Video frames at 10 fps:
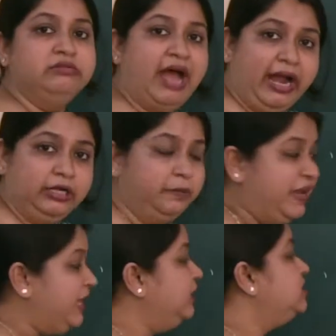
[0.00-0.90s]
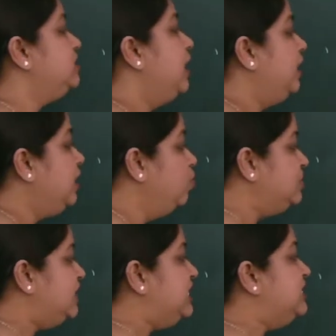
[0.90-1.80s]
That means
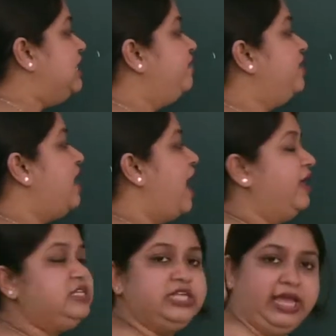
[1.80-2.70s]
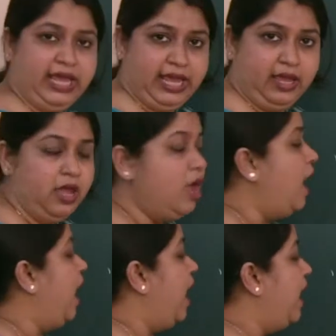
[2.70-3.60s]
utility level at A
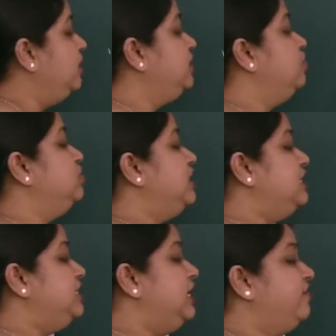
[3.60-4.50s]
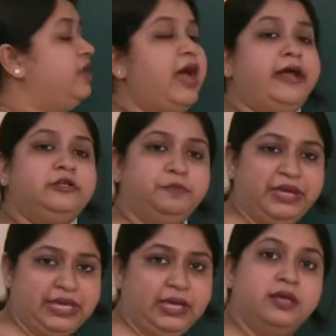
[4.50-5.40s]
and utility level at
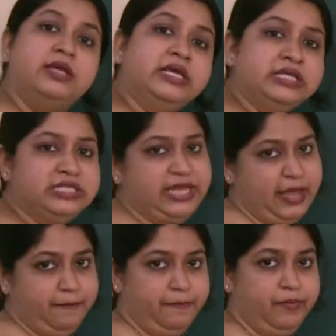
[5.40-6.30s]
B same,